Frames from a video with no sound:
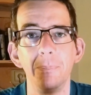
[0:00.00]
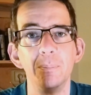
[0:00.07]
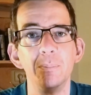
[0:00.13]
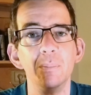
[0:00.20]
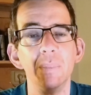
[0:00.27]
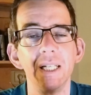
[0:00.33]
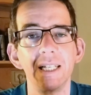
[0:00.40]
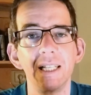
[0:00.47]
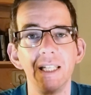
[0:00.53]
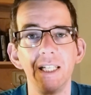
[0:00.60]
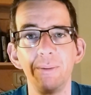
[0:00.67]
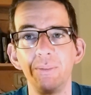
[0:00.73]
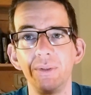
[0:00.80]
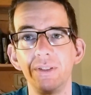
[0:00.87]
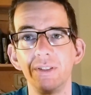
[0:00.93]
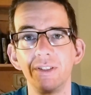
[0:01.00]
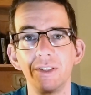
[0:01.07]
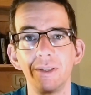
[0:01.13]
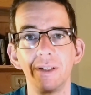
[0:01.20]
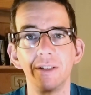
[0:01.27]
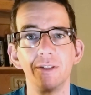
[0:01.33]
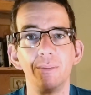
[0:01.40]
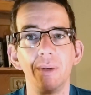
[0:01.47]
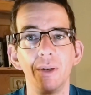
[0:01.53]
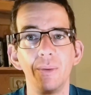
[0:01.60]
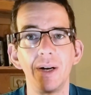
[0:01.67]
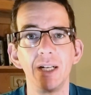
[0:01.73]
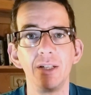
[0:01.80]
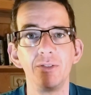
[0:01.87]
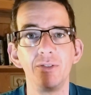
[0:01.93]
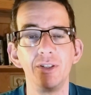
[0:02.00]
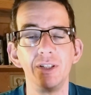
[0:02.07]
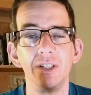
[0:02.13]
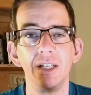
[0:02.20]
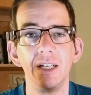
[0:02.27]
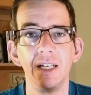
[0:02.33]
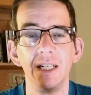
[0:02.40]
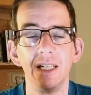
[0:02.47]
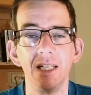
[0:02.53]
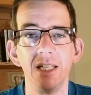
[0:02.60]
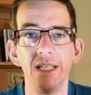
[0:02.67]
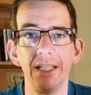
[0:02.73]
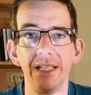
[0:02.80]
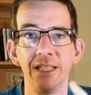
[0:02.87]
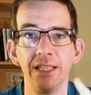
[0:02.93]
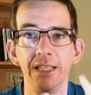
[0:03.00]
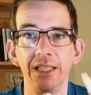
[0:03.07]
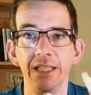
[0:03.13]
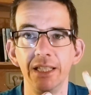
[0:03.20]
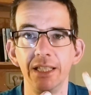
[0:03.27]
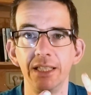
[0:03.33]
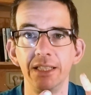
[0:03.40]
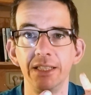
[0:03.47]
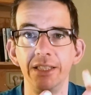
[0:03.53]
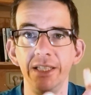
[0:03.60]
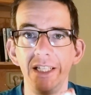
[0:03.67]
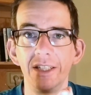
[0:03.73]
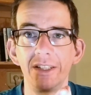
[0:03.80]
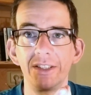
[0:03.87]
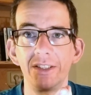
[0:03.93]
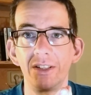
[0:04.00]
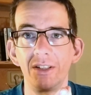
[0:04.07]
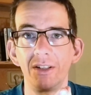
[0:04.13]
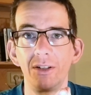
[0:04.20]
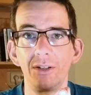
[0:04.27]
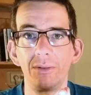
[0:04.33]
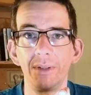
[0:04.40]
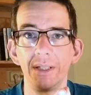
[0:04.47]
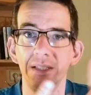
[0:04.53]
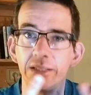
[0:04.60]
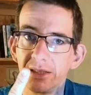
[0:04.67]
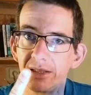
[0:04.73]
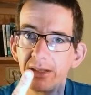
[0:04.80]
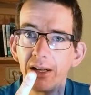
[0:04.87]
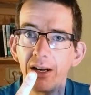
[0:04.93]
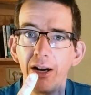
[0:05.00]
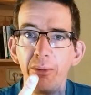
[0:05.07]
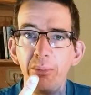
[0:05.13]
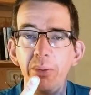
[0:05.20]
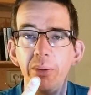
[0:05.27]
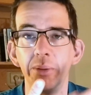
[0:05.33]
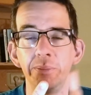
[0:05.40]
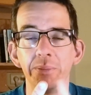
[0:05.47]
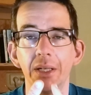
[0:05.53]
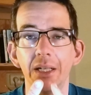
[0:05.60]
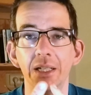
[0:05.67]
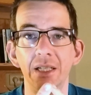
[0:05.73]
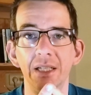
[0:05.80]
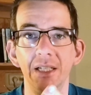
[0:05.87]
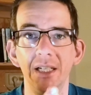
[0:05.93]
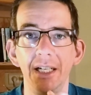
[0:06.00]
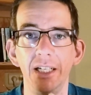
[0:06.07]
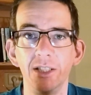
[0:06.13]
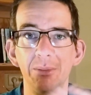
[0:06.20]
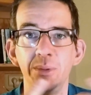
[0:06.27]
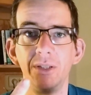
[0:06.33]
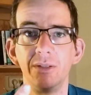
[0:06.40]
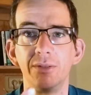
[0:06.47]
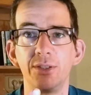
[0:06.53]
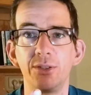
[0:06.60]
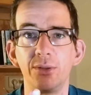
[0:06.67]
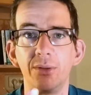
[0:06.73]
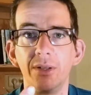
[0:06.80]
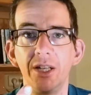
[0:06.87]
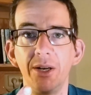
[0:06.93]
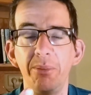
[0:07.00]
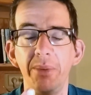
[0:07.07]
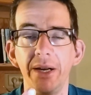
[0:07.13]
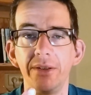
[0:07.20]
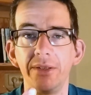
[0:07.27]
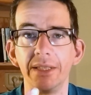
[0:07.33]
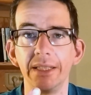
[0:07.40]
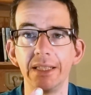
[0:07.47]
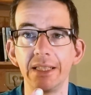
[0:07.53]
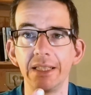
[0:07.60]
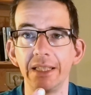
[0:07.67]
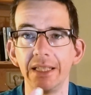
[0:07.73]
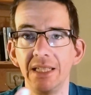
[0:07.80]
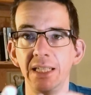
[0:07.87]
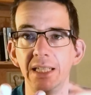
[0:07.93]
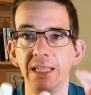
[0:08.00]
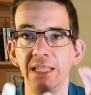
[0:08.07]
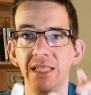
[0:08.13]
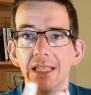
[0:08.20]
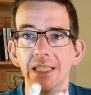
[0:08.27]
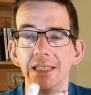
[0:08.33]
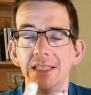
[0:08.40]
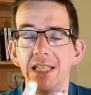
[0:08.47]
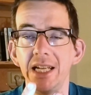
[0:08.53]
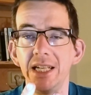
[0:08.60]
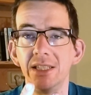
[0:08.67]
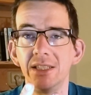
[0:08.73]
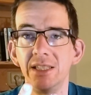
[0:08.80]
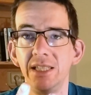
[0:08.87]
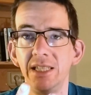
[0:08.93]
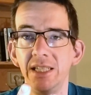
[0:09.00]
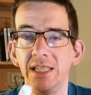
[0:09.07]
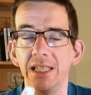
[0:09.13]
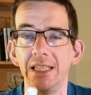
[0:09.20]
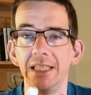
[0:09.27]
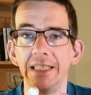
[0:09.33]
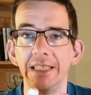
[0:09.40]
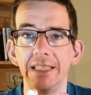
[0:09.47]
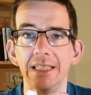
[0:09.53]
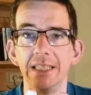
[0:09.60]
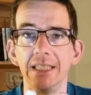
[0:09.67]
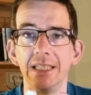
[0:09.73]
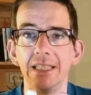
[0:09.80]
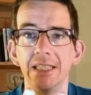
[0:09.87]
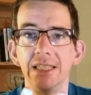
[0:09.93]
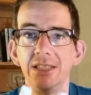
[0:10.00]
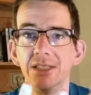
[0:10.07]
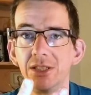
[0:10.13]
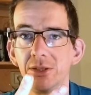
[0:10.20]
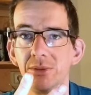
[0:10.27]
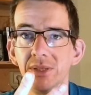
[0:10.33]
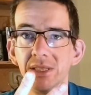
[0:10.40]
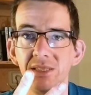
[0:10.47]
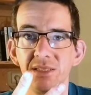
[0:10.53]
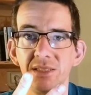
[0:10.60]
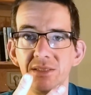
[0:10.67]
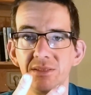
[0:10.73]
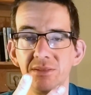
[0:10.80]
black lips surrounded by white fur. Uh, the ears are always up has a bit of a stronger appearance. Tail uh, is always,